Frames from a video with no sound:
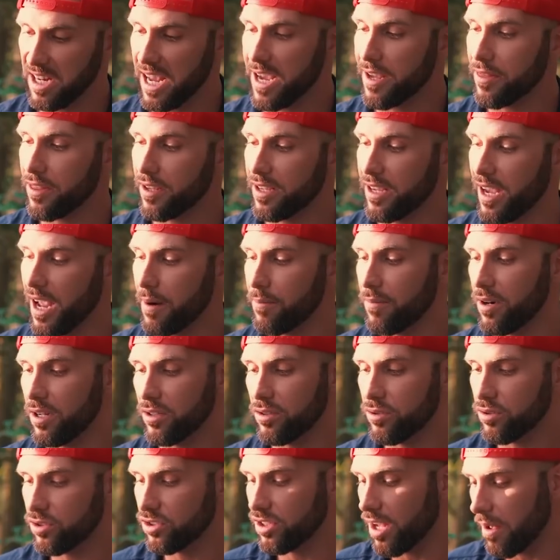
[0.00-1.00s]
take the camera
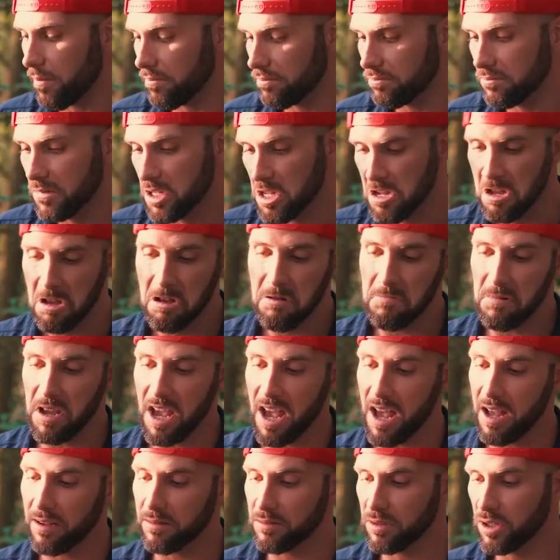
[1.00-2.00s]
to some
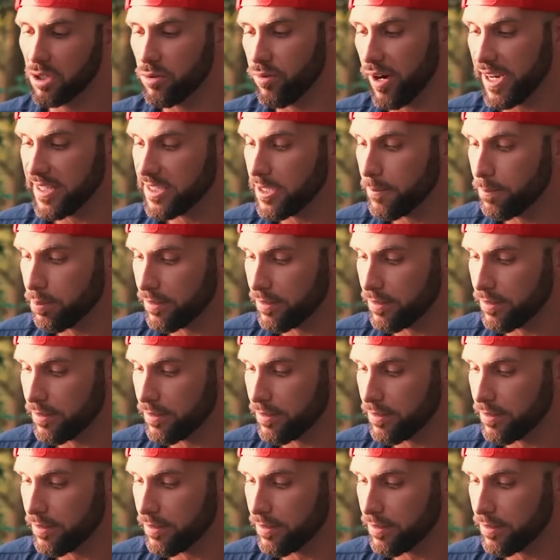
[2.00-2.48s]
crazy